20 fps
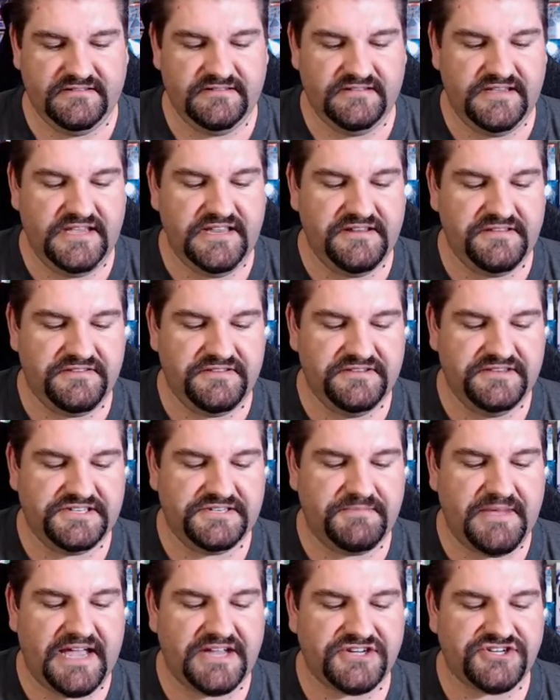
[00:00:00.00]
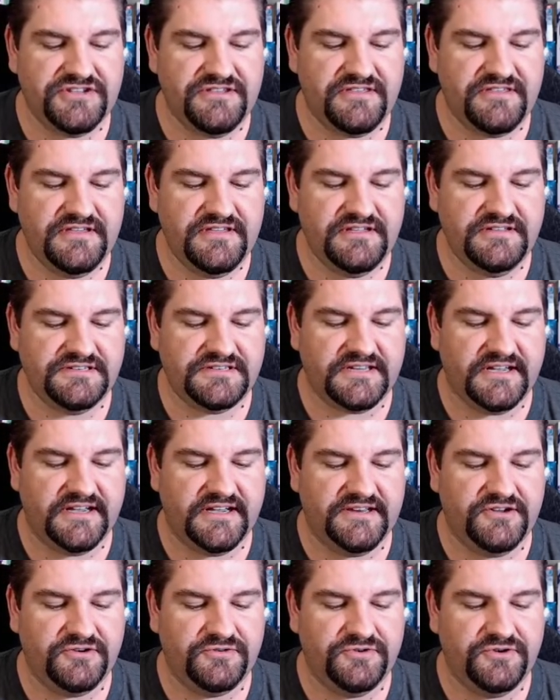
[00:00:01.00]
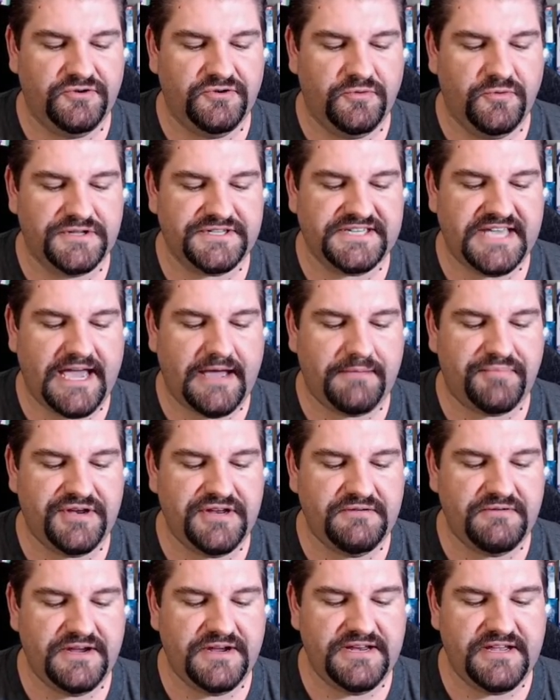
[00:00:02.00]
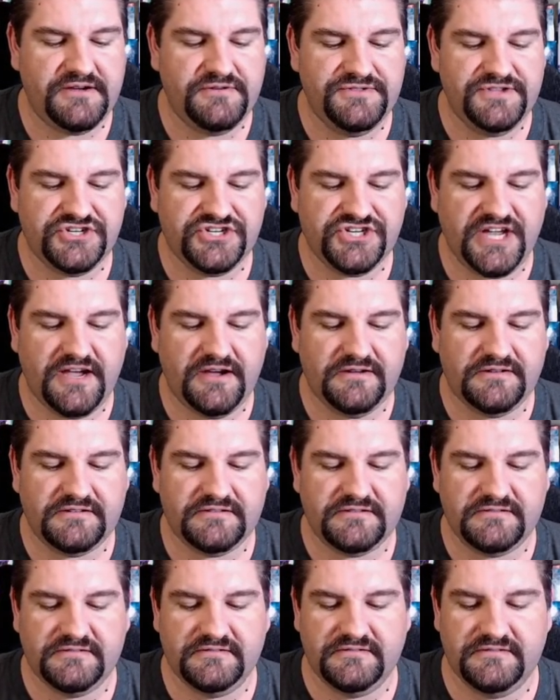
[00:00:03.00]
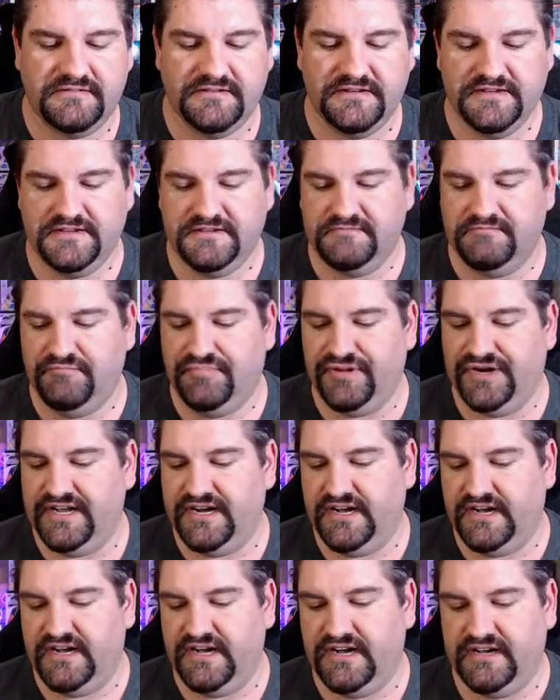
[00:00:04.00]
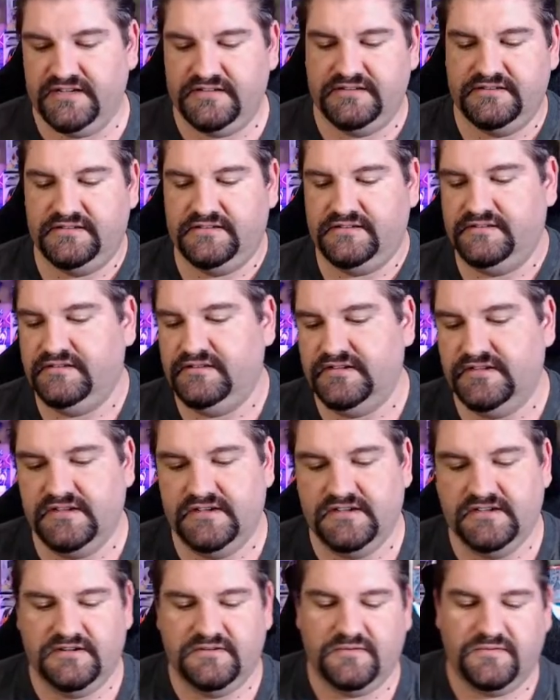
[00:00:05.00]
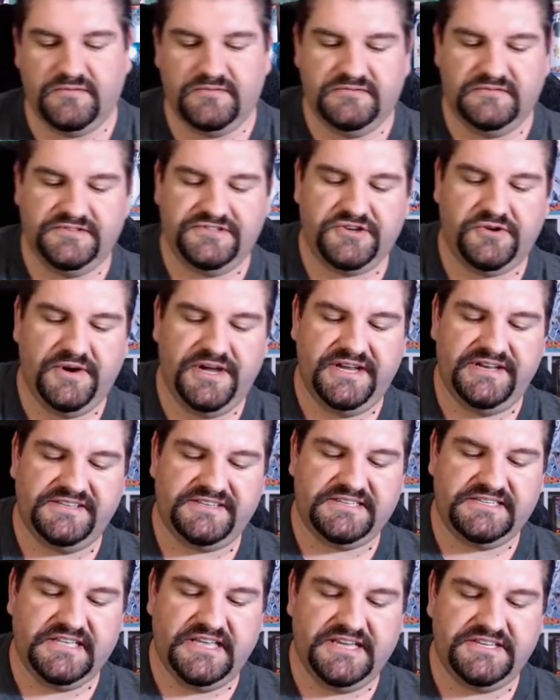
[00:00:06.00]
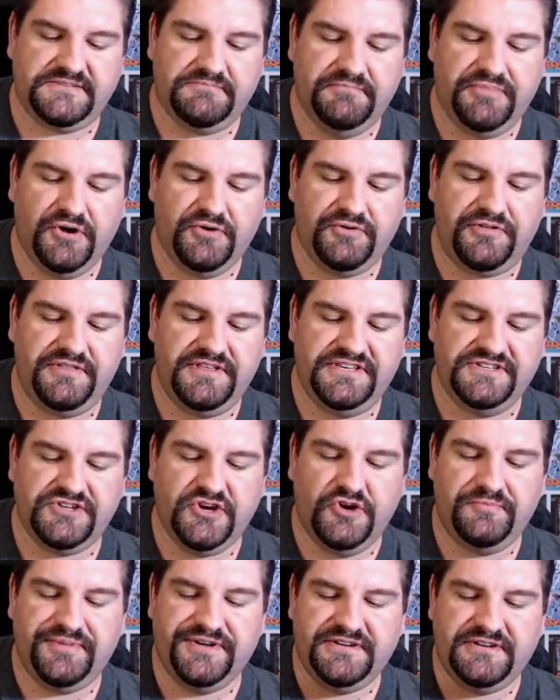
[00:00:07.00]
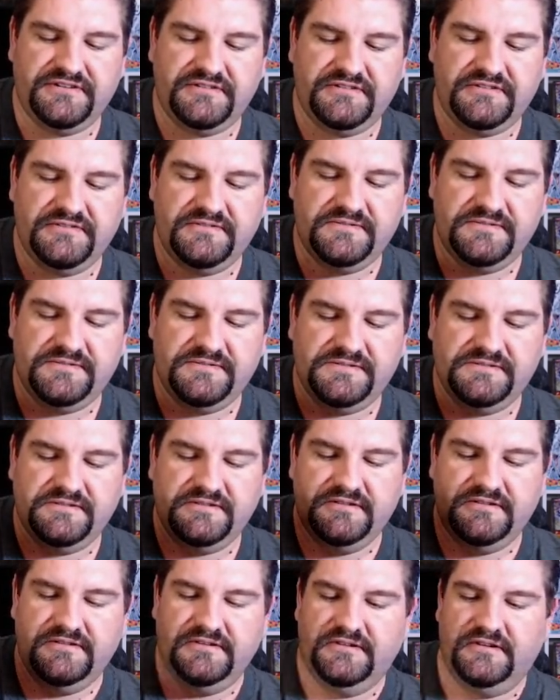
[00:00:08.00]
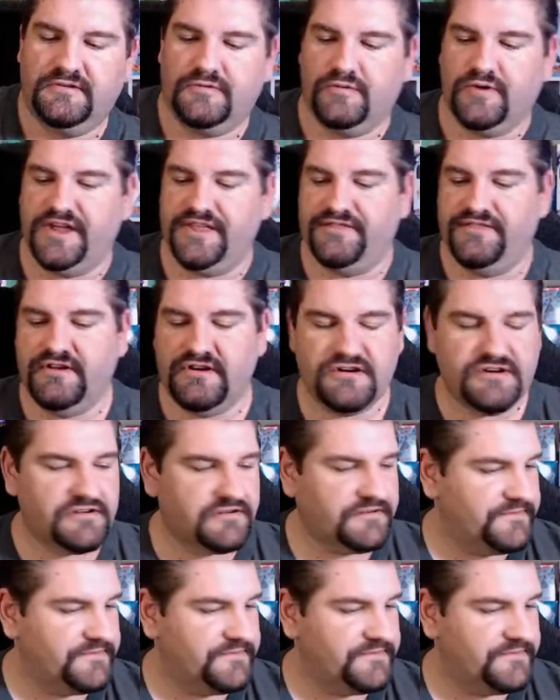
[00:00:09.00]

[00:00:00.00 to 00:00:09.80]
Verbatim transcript: Edith is smashing things. I don't know what's happening right now in the chat but uh, let's go ahead and slice both of these open right there.